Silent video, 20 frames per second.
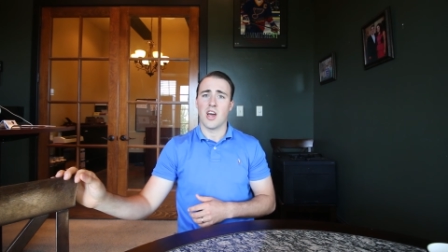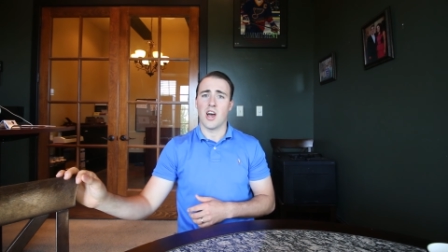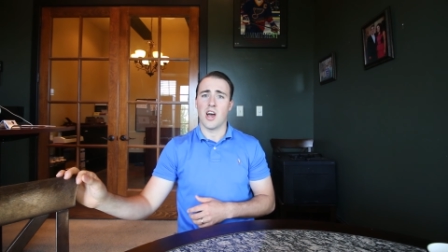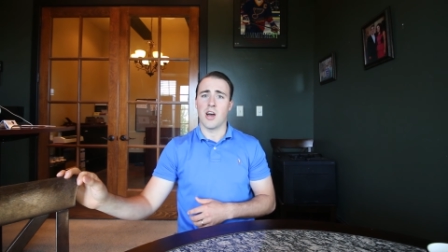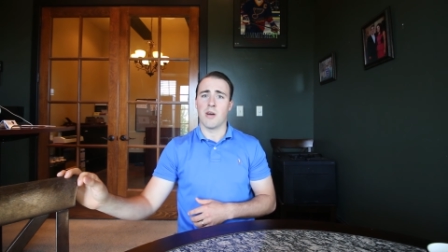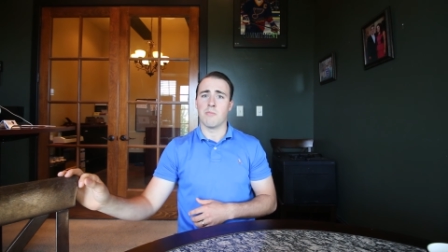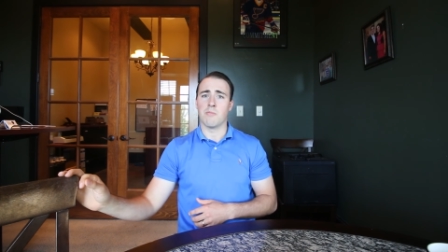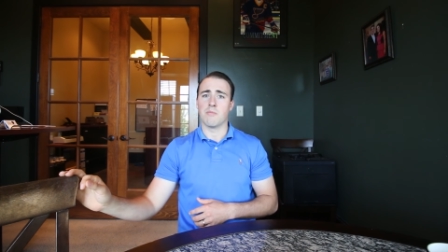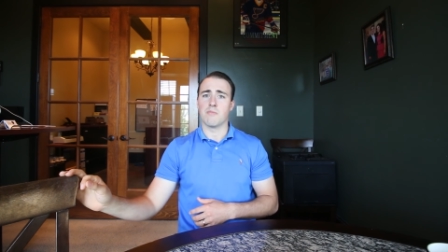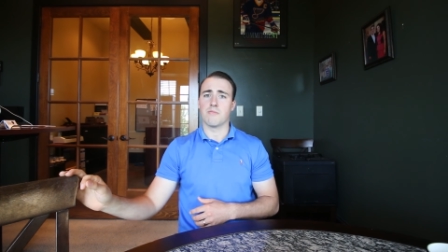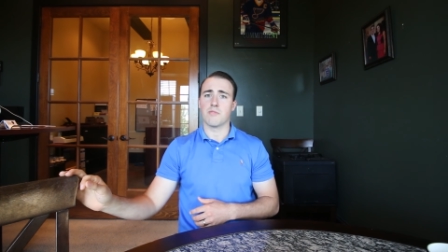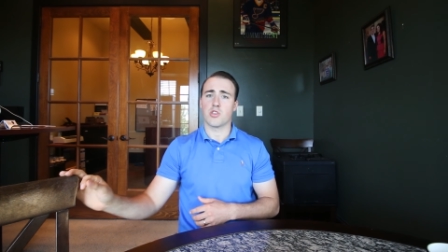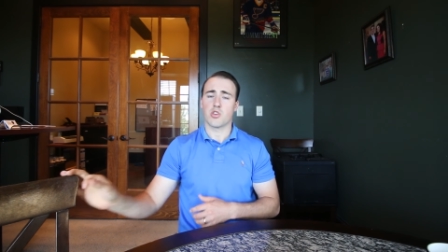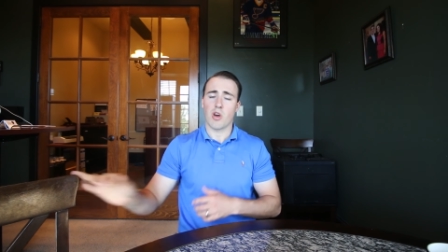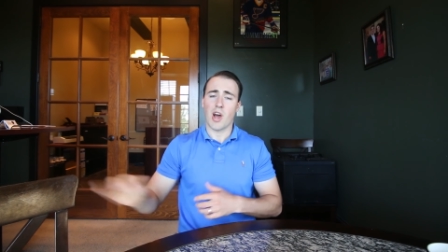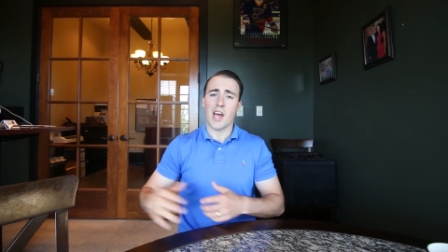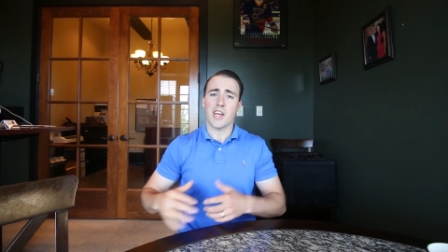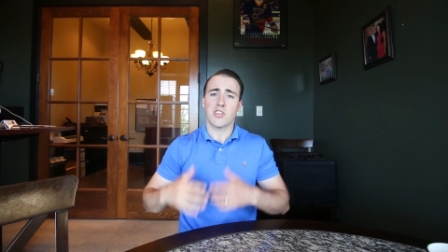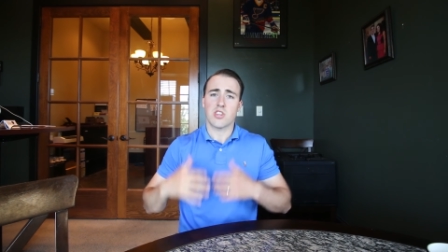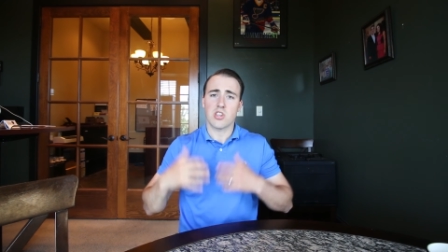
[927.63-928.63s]
Um,
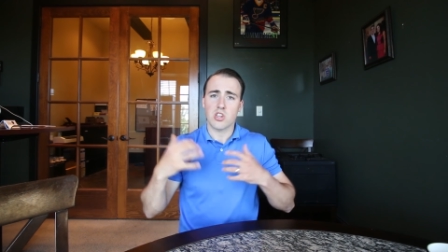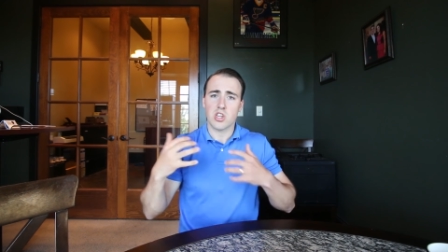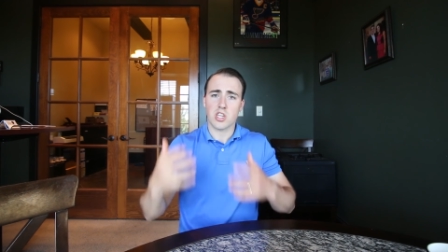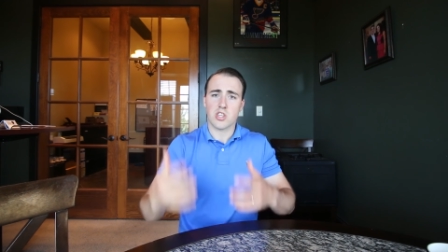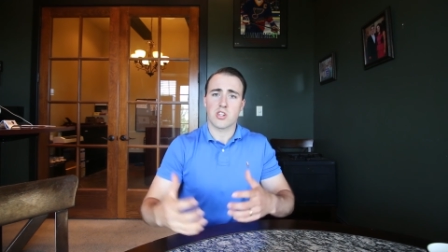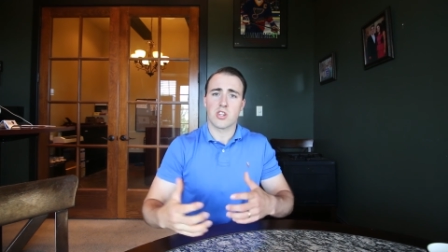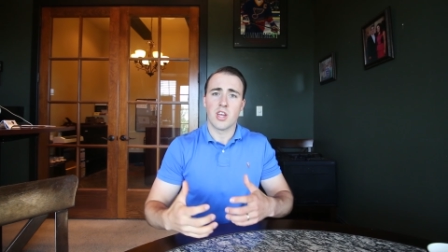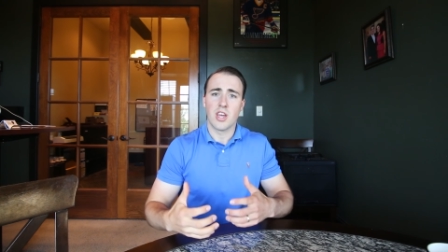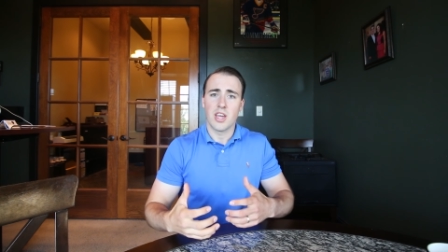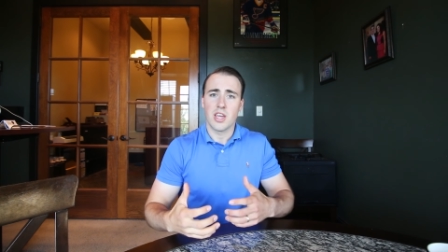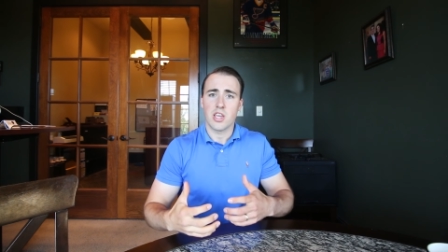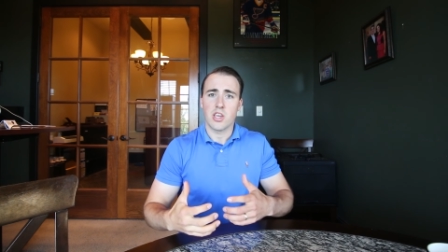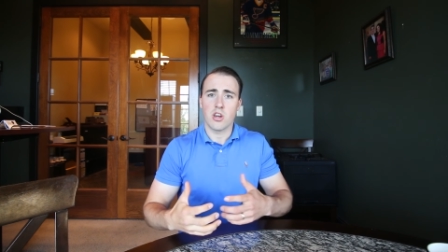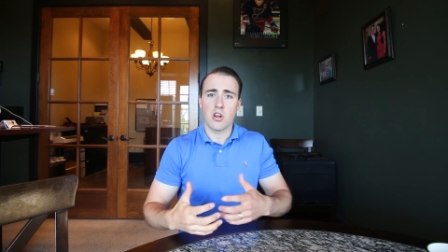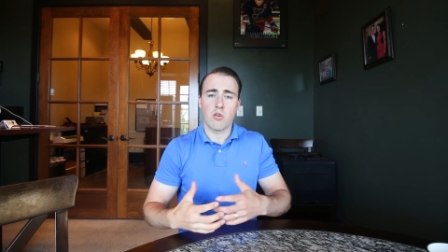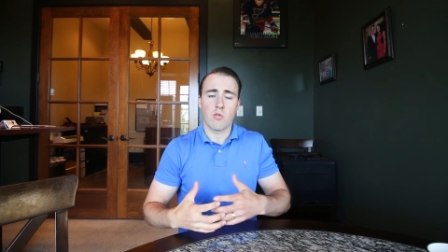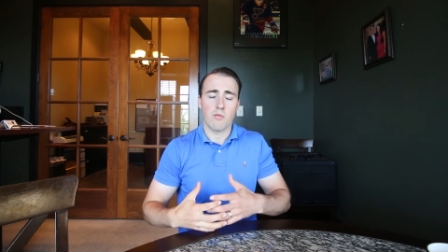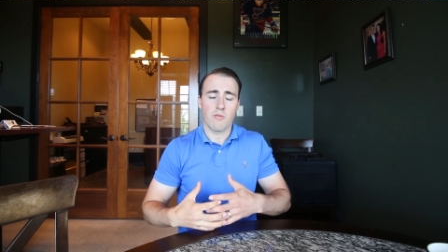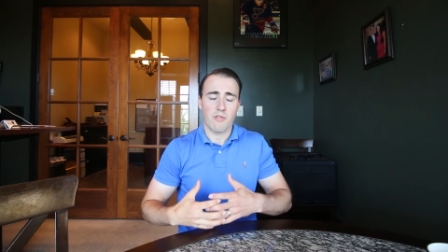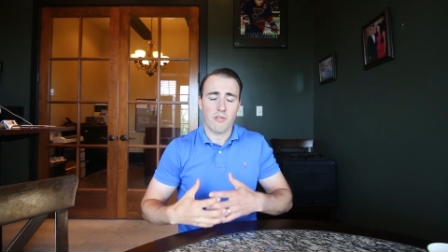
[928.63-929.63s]
so I suggest, you
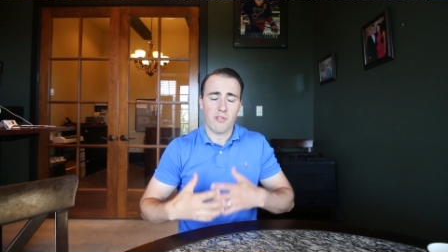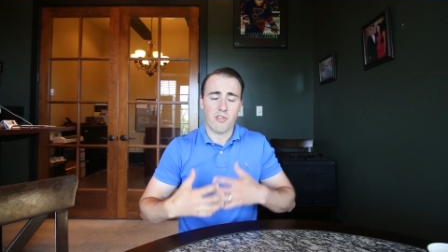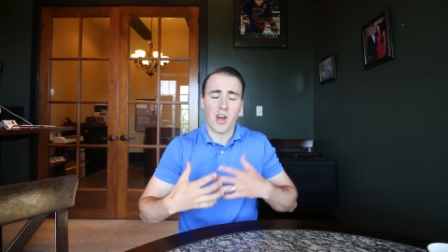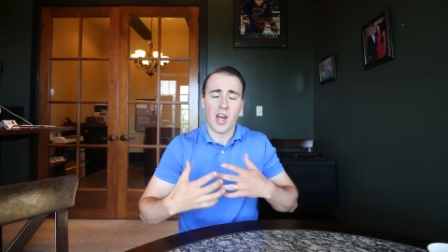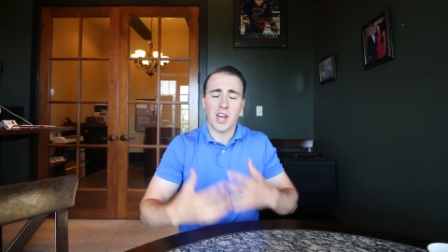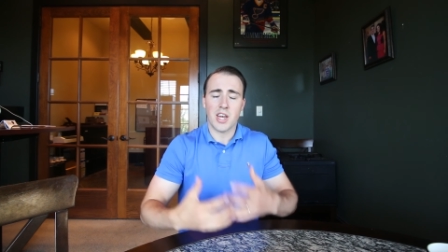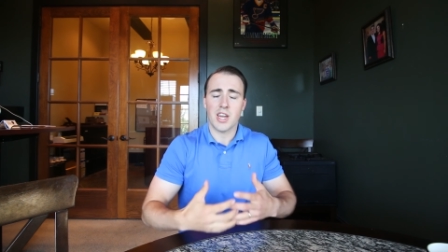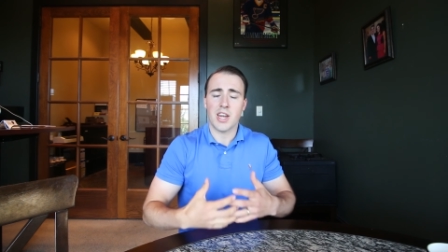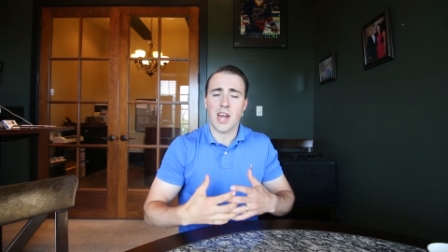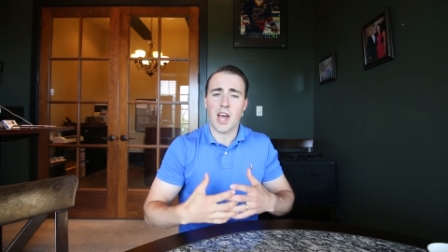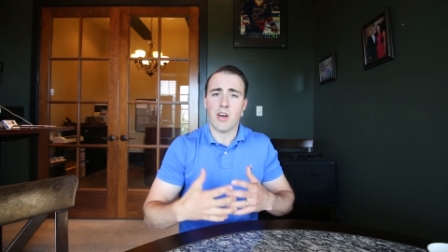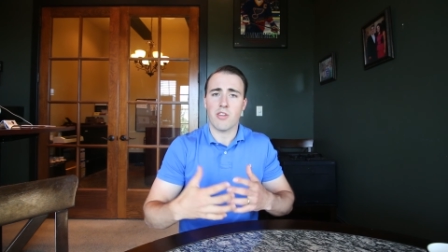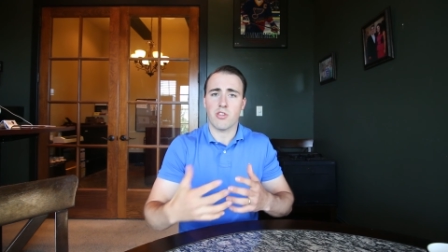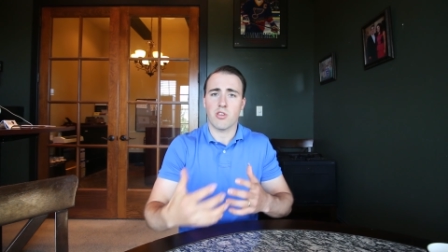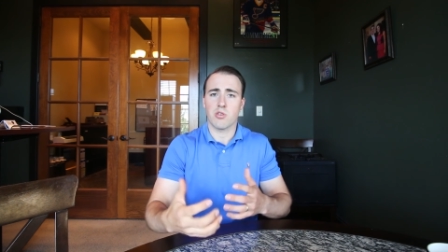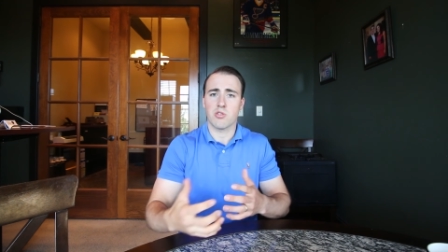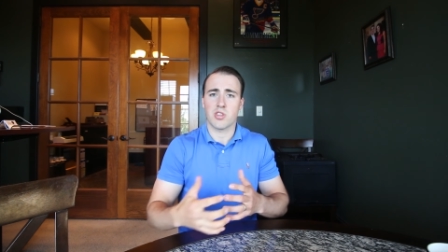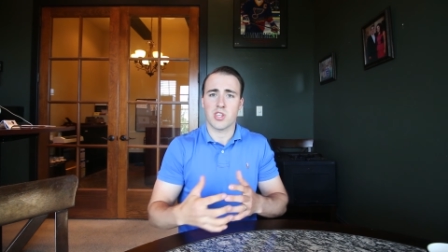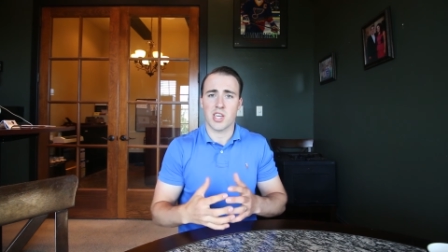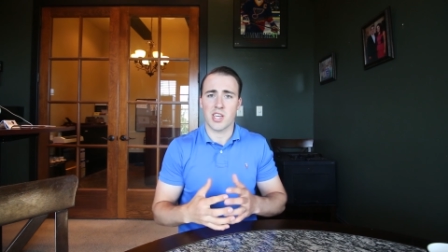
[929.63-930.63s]
know, finding out
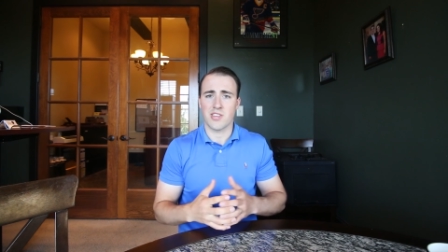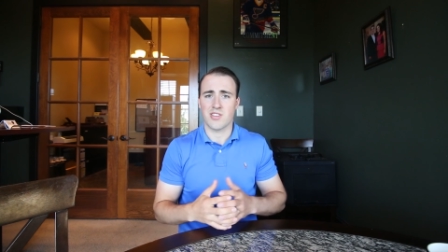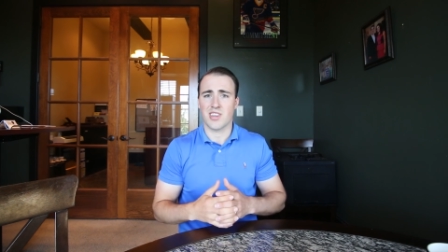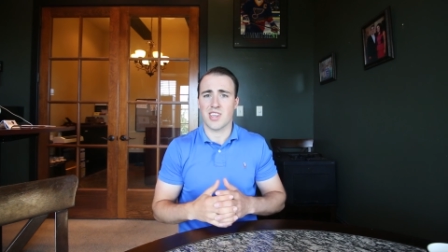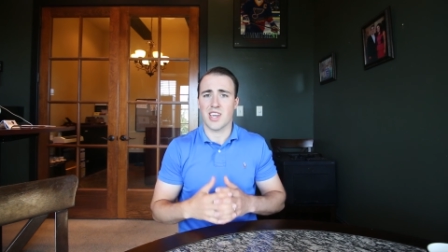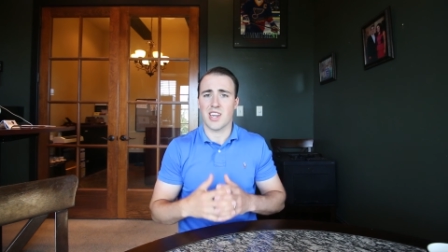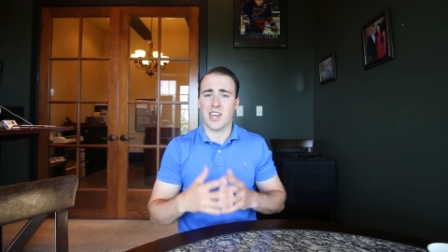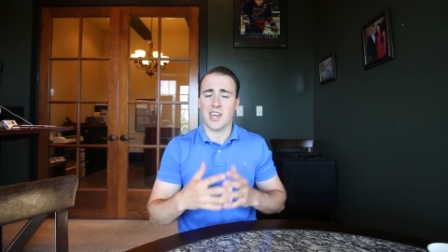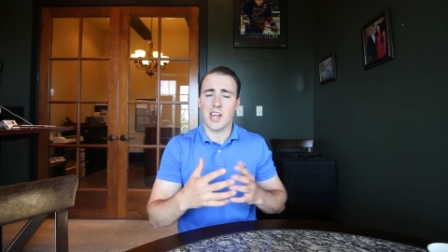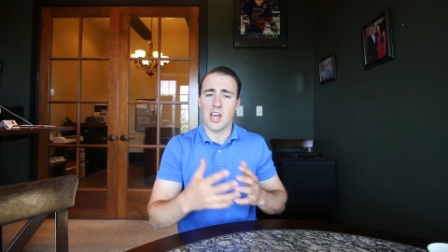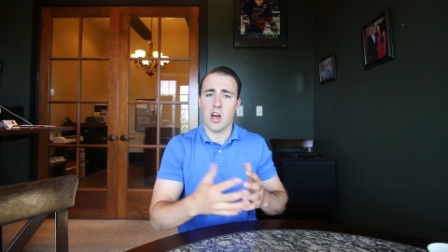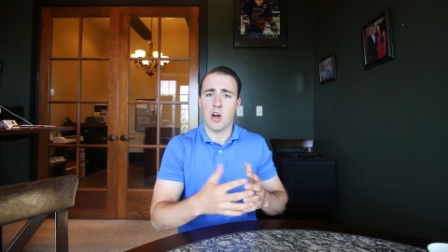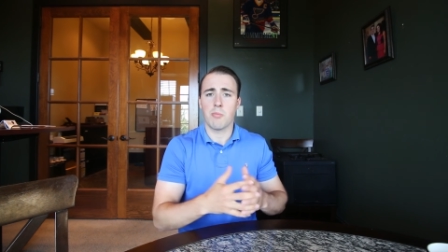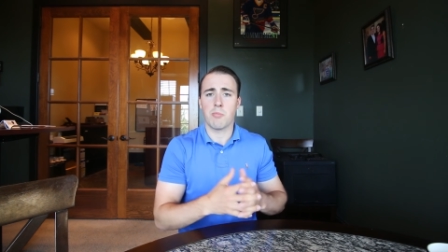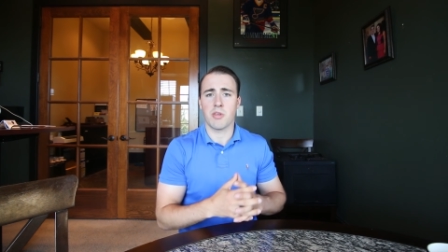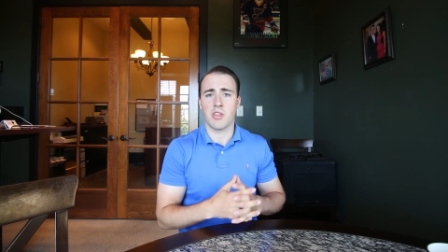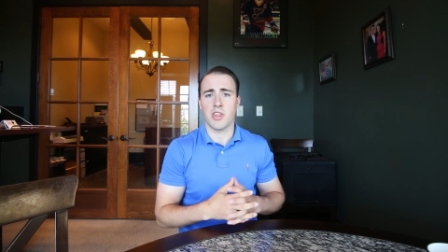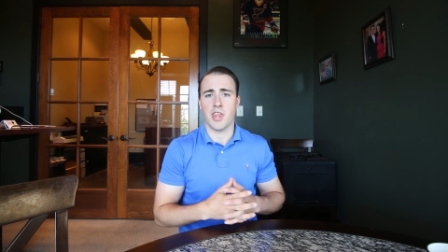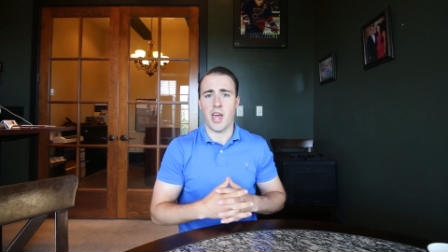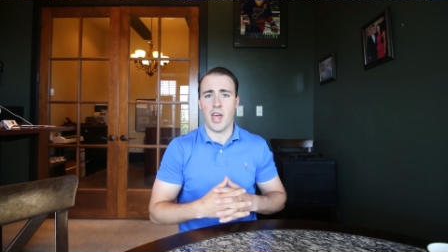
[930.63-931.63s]
those things and getting
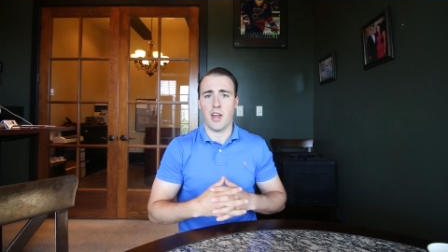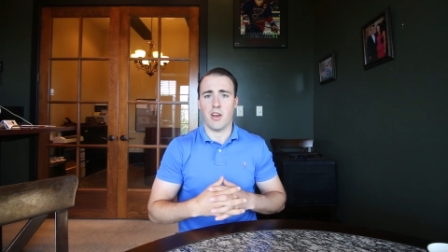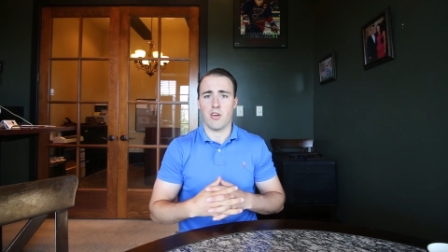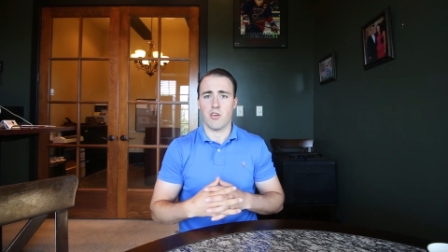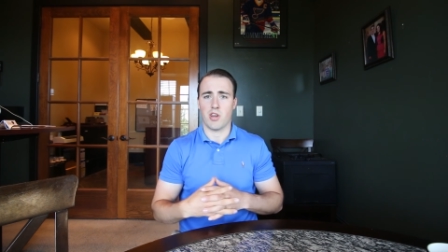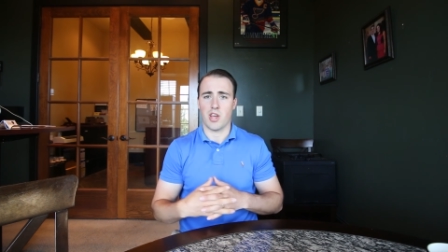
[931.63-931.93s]
help in that.